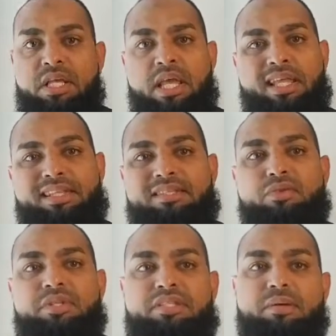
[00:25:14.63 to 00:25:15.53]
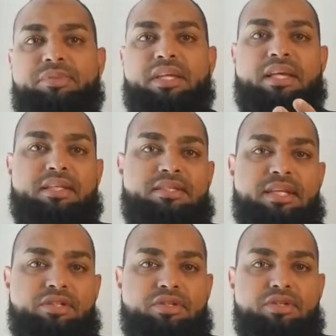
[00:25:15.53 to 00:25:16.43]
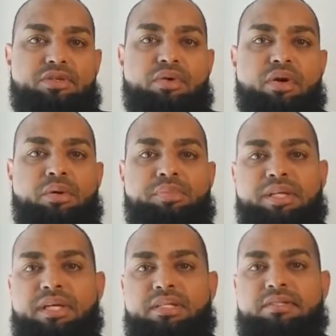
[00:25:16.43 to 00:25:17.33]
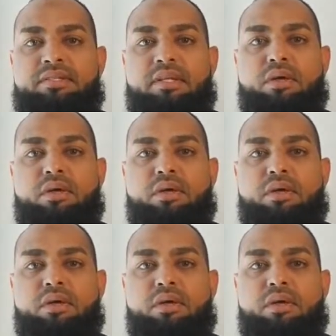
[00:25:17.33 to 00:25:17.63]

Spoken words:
And this is only something I can say to you all because